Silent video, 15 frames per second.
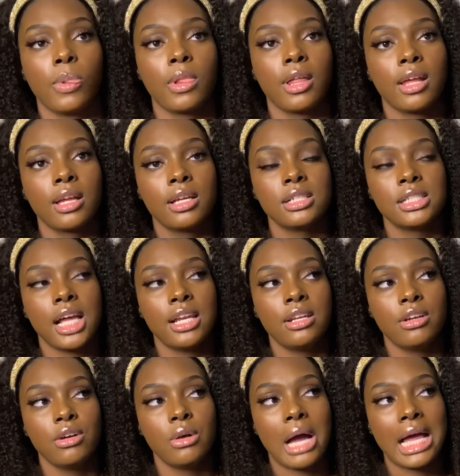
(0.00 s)
Because I
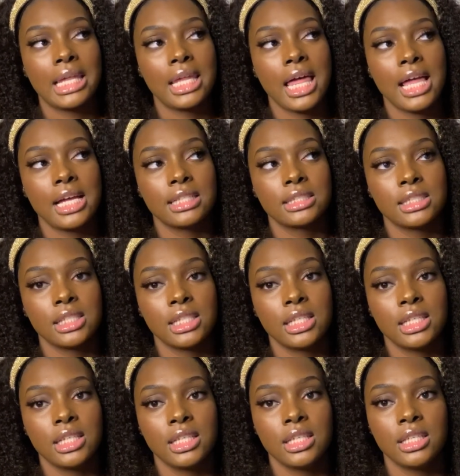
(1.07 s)
know I lacked
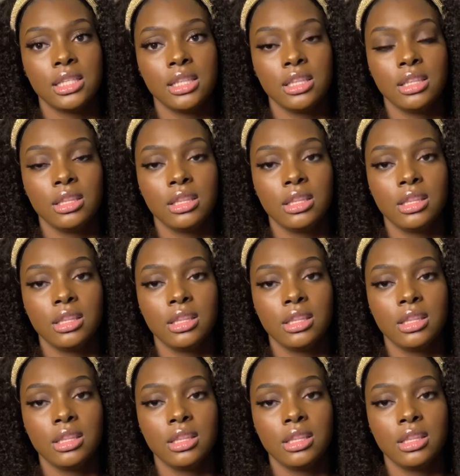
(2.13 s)
in